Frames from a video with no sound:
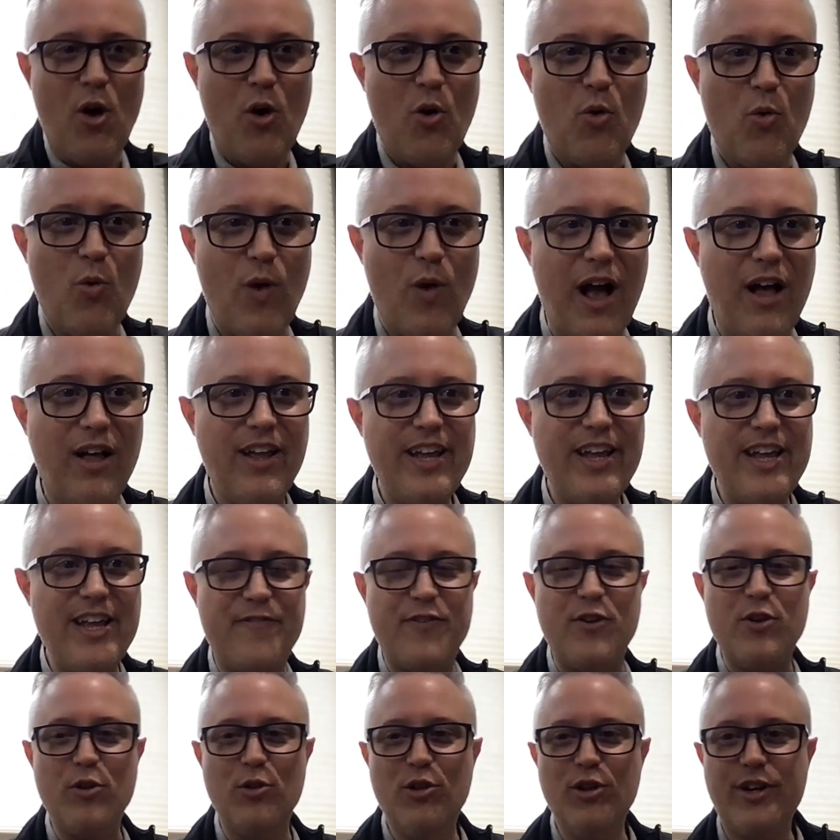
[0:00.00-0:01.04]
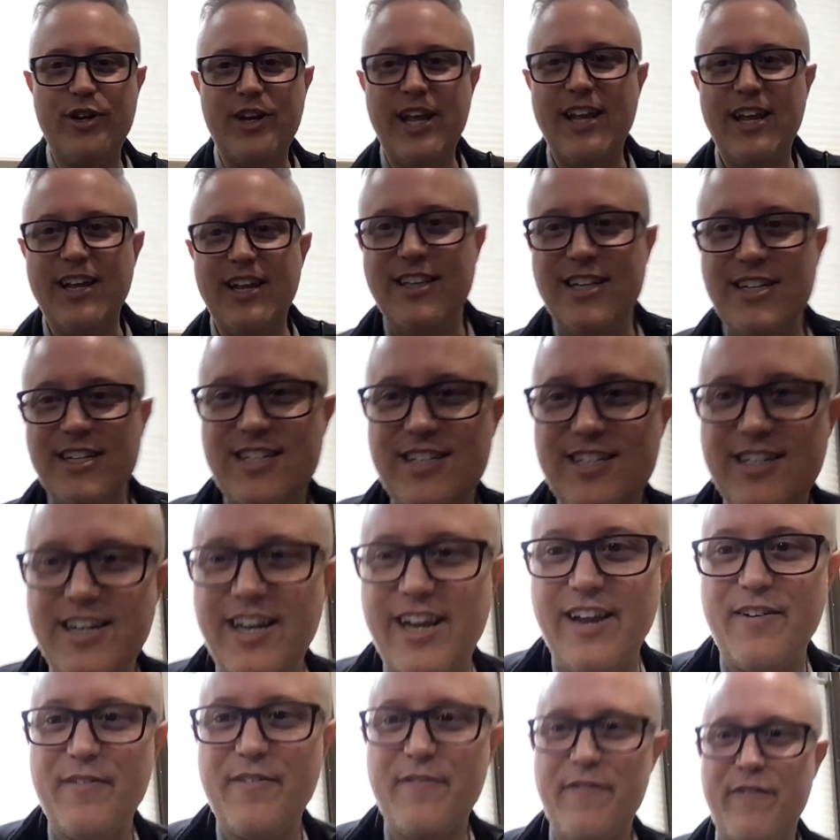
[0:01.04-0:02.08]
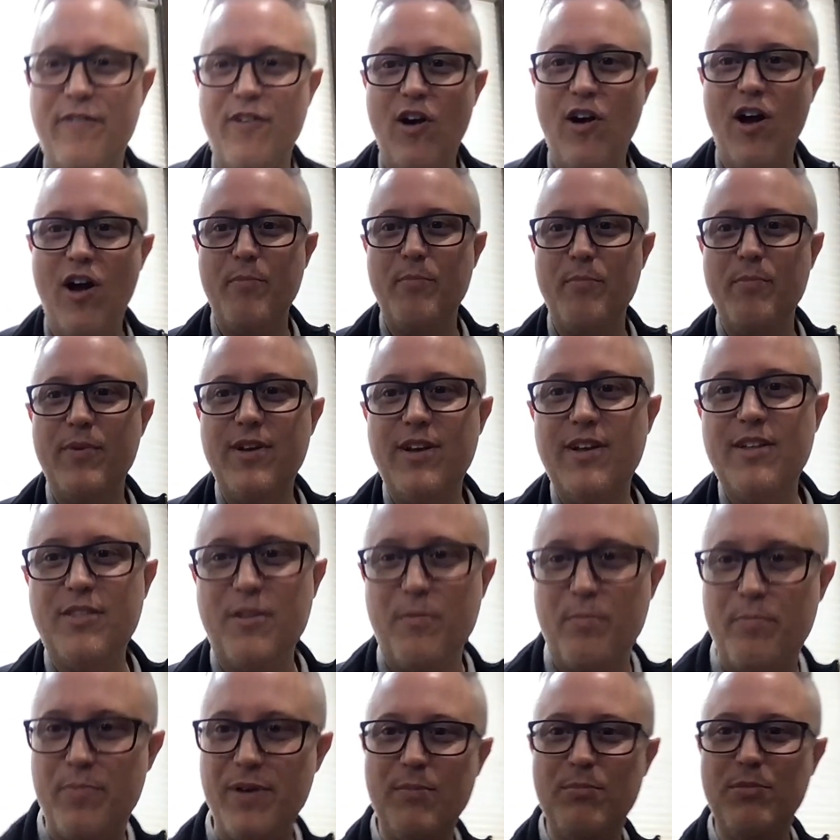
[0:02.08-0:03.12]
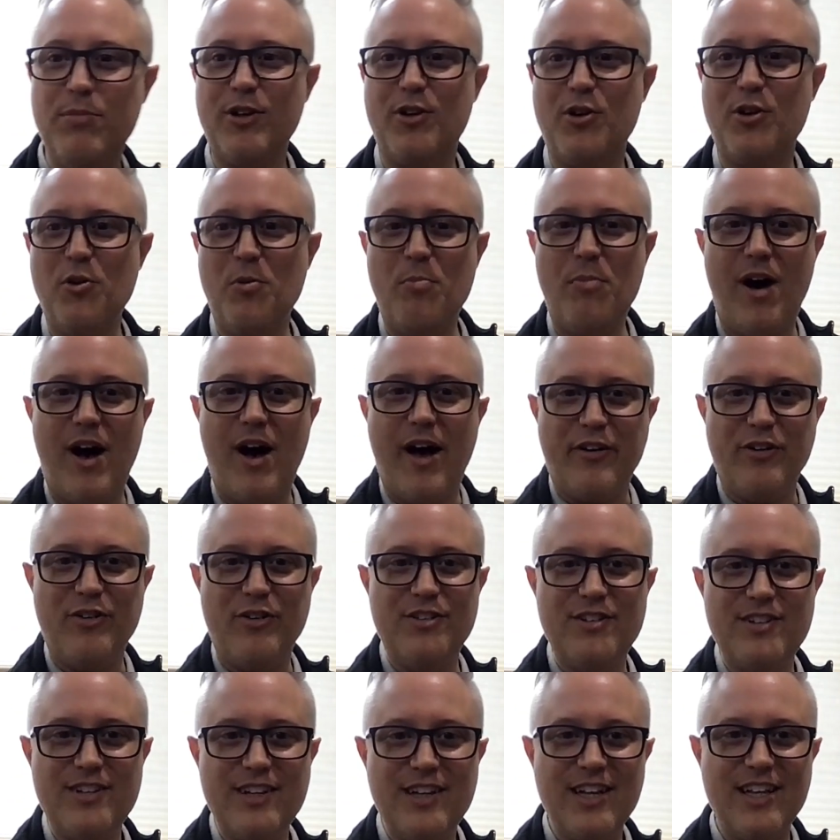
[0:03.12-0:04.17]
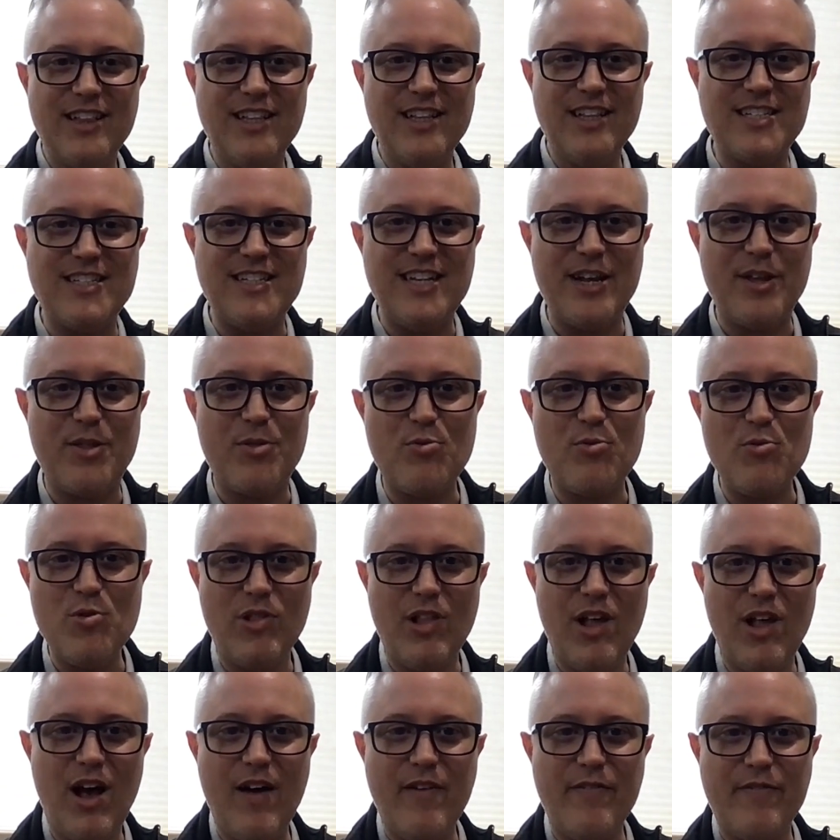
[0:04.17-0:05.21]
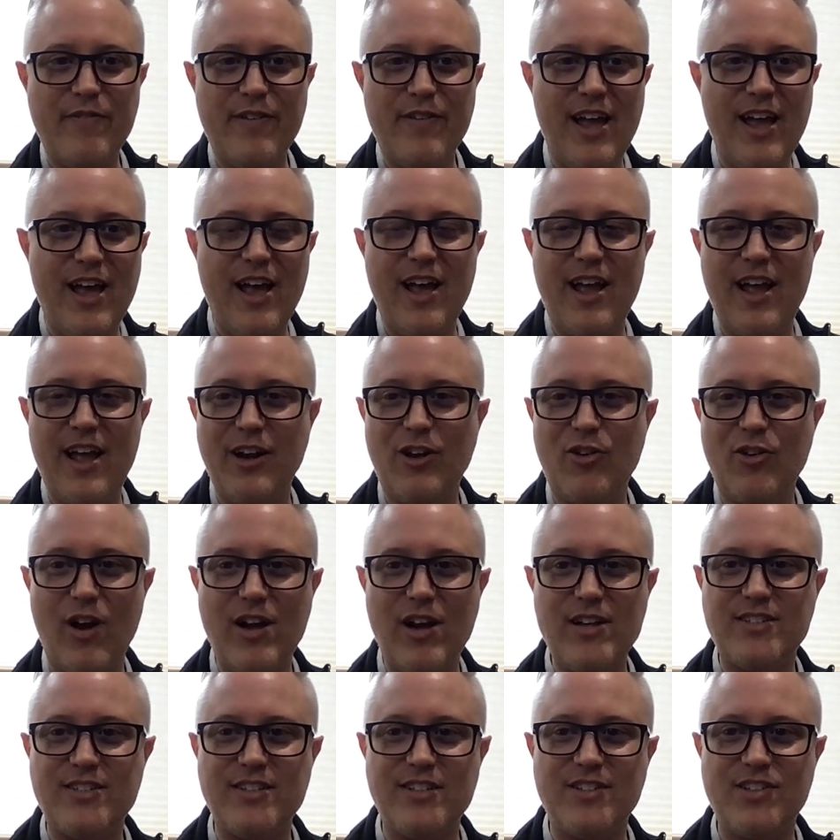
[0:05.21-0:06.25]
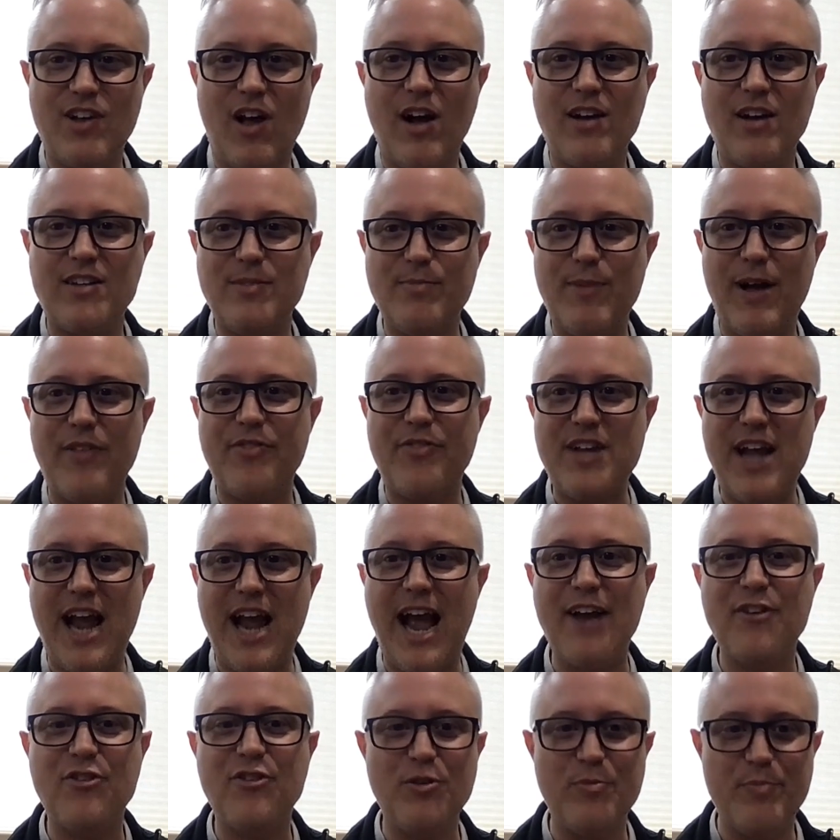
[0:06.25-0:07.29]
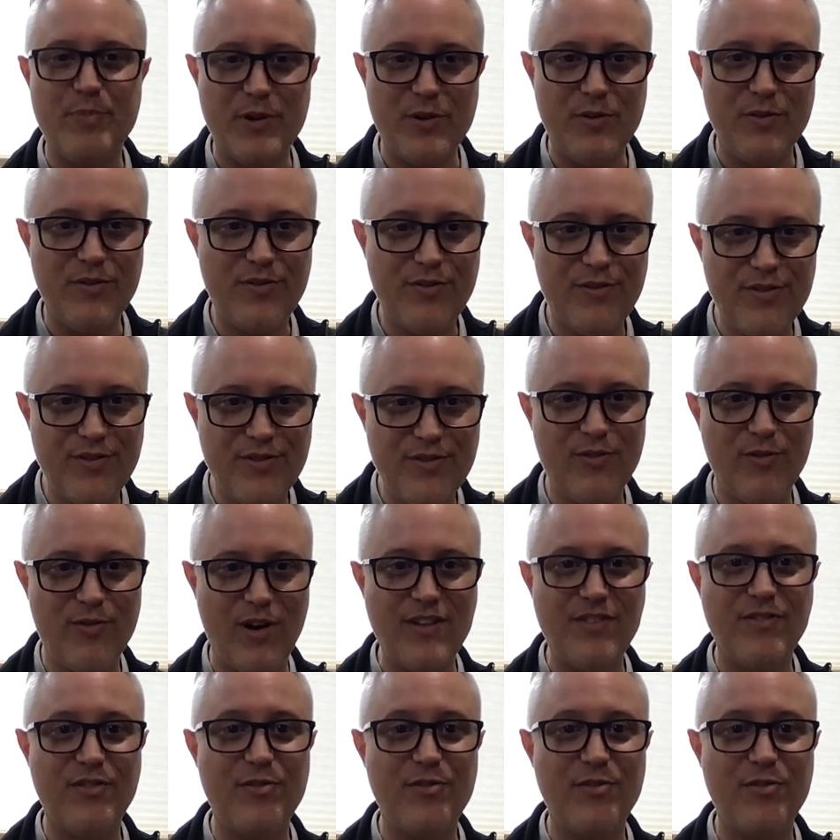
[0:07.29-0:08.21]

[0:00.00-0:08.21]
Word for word: Well, if you look at listening from the biblical model, listening through love, uh, and Christ just talks about the attributes, right?